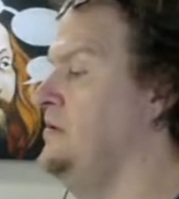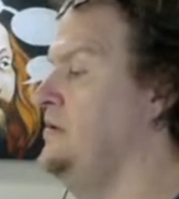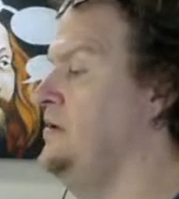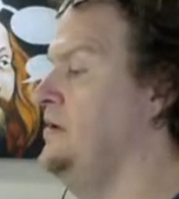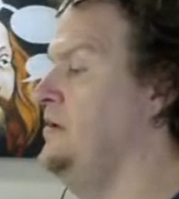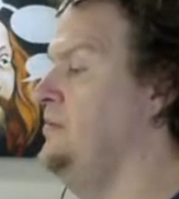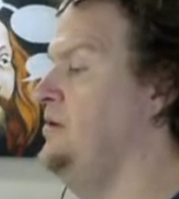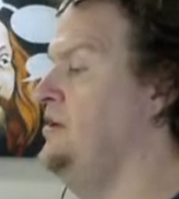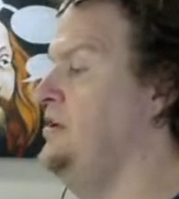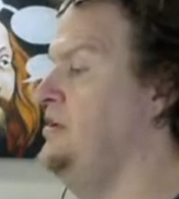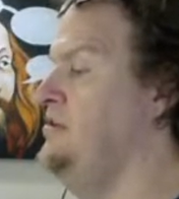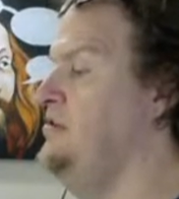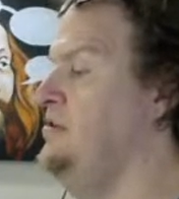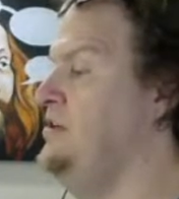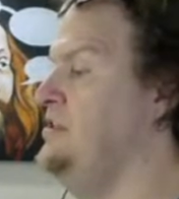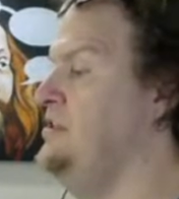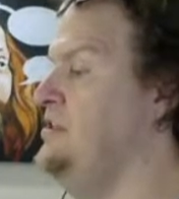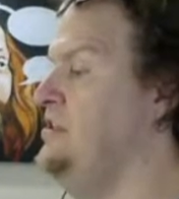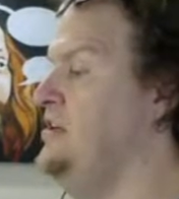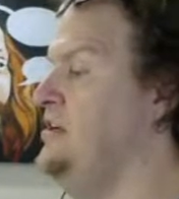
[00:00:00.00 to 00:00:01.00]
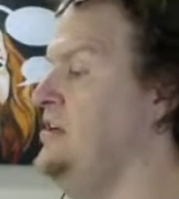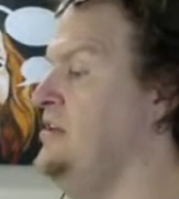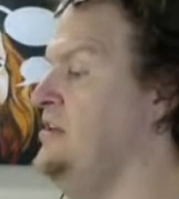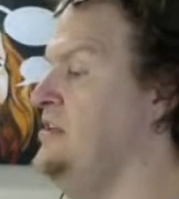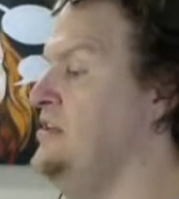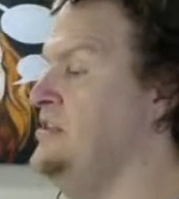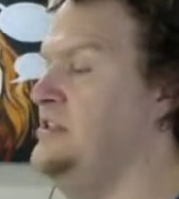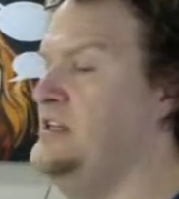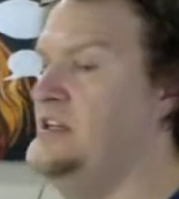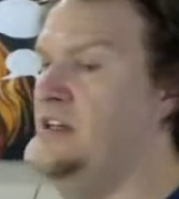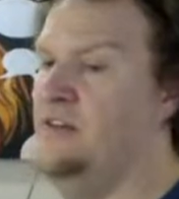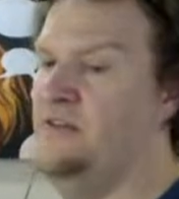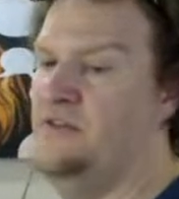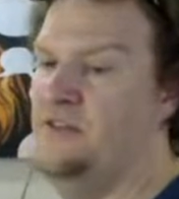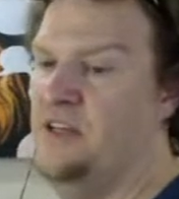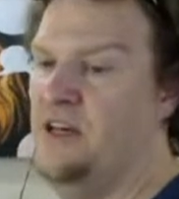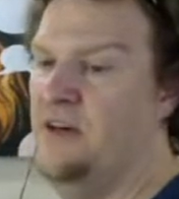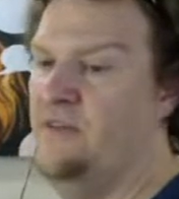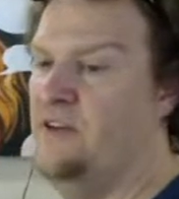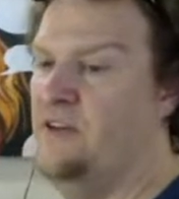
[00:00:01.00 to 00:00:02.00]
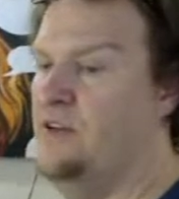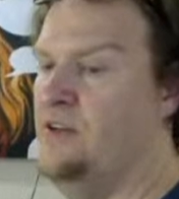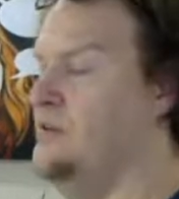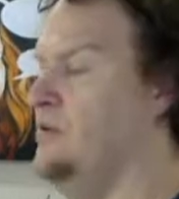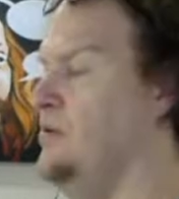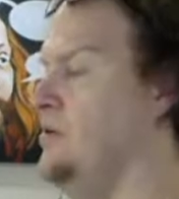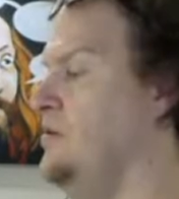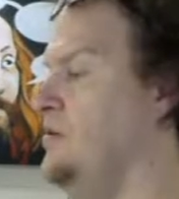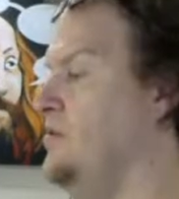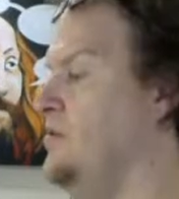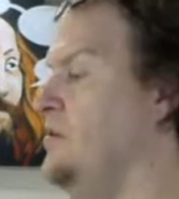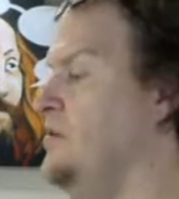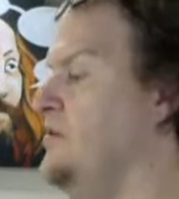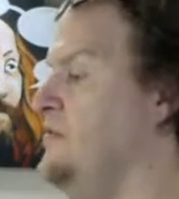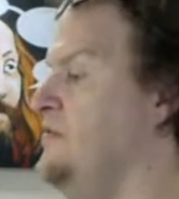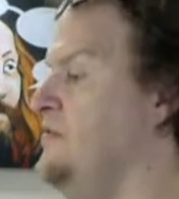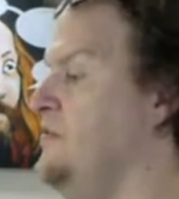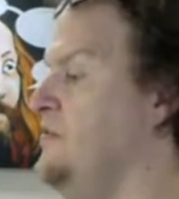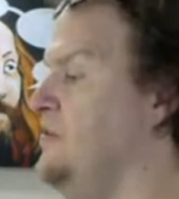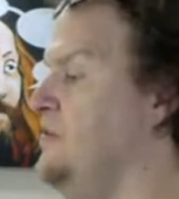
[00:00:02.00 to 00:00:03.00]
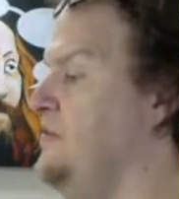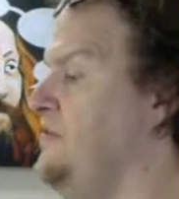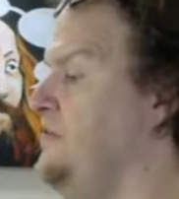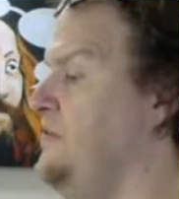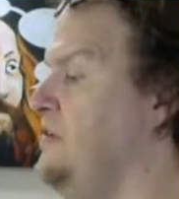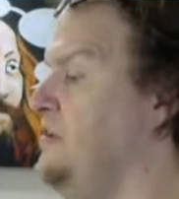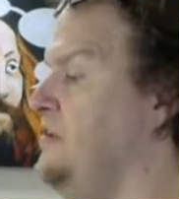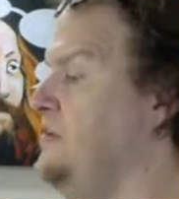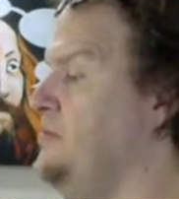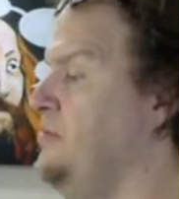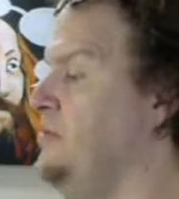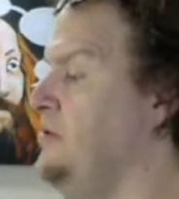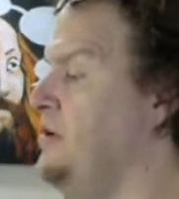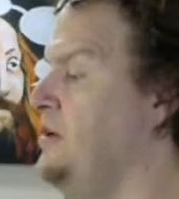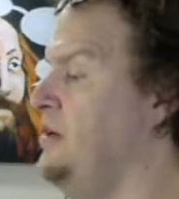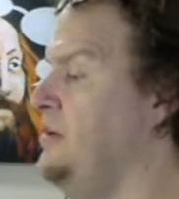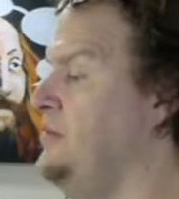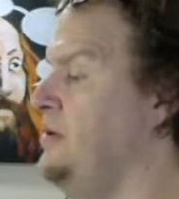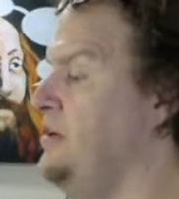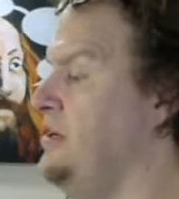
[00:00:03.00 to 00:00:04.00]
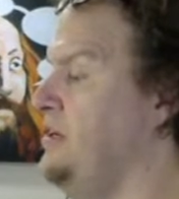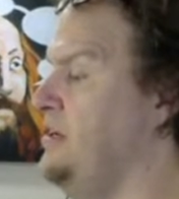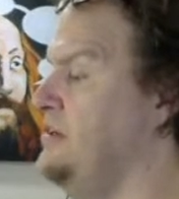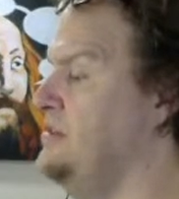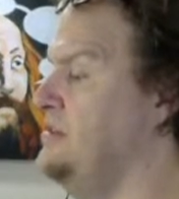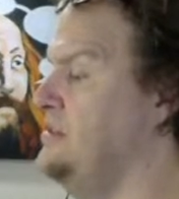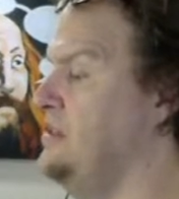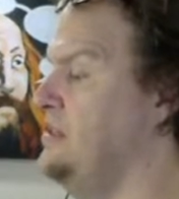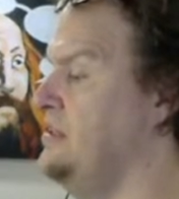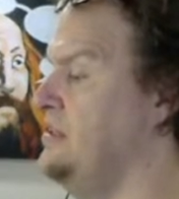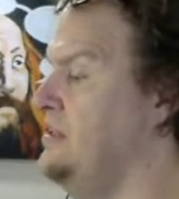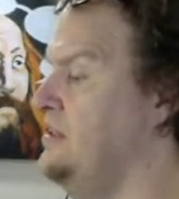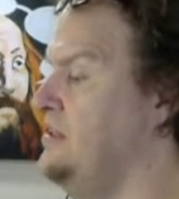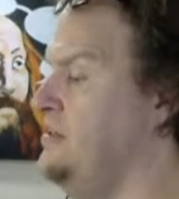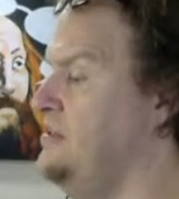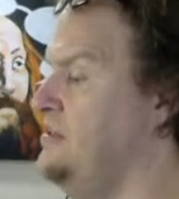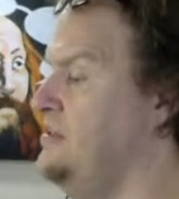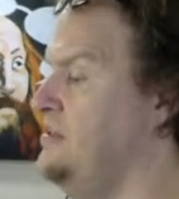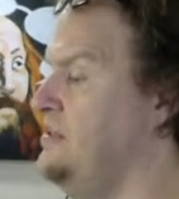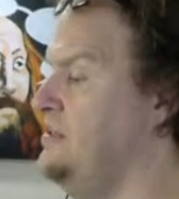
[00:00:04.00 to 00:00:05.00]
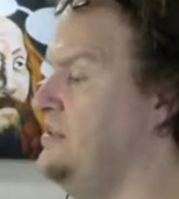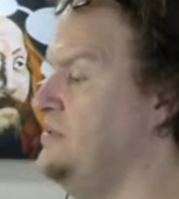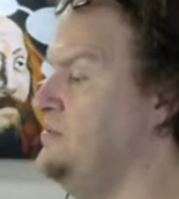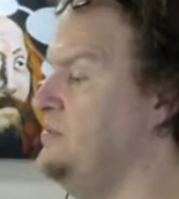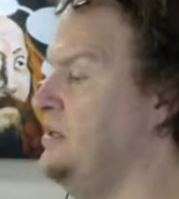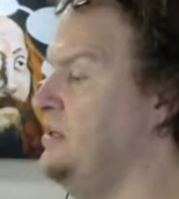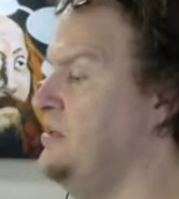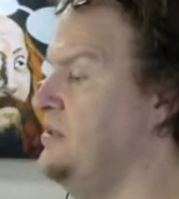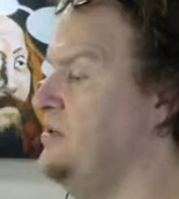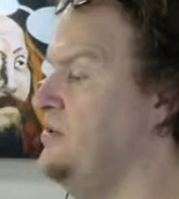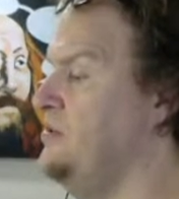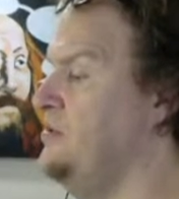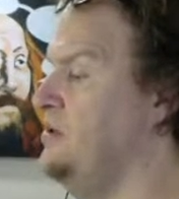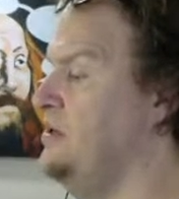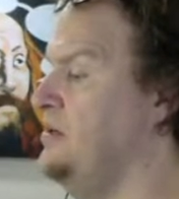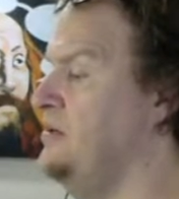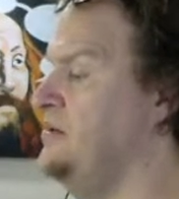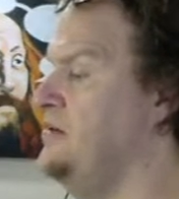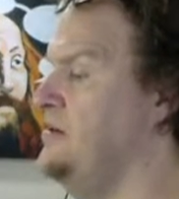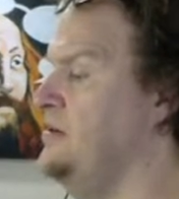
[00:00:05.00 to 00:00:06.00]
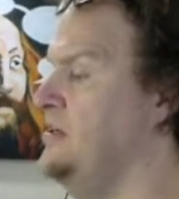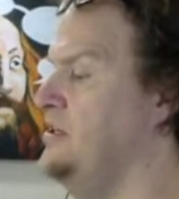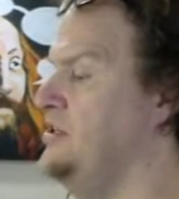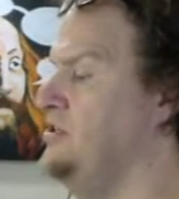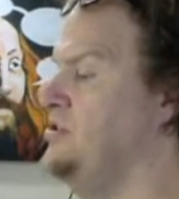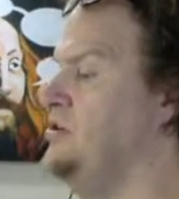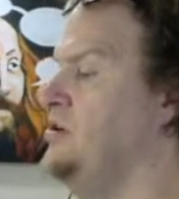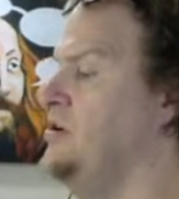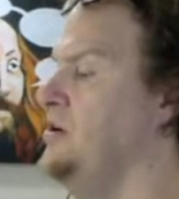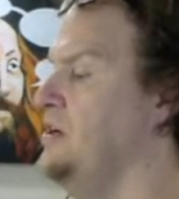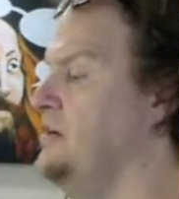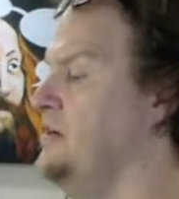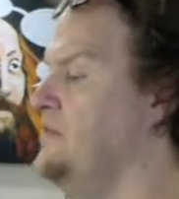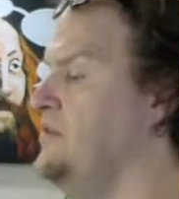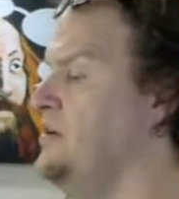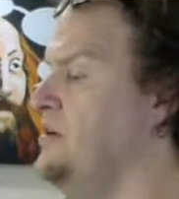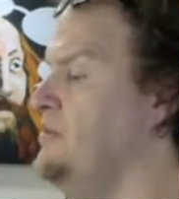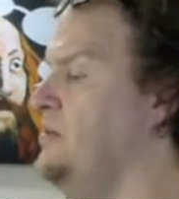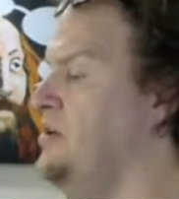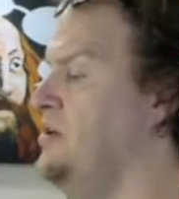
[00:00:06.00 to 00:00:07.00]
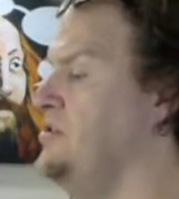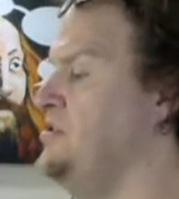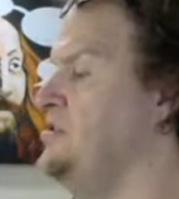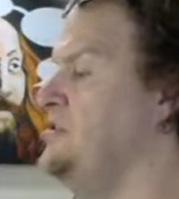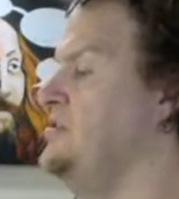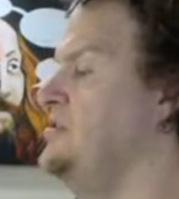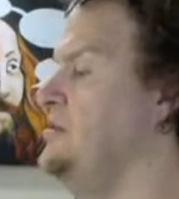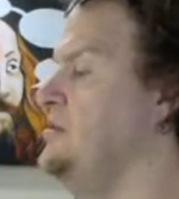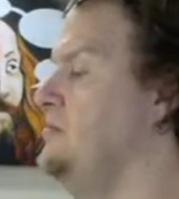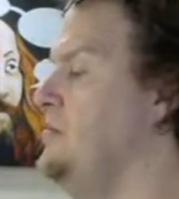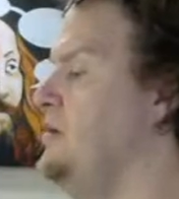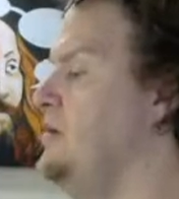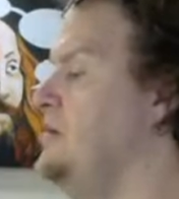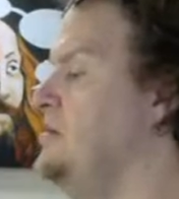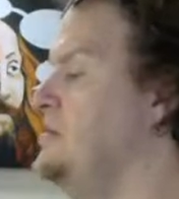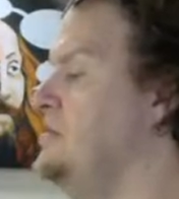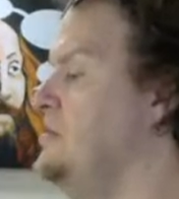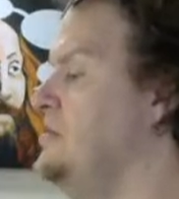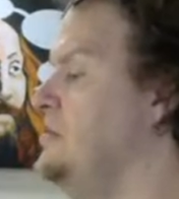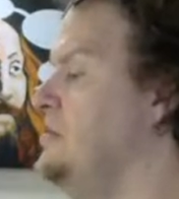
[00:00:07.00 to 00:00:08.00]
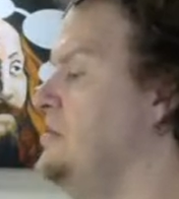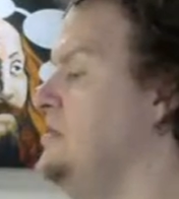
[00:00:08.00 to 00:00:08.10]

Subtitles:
it'll be interesting to see if Seven or Philip or anybody else that hears this might do a drawing of our Martians on Mars.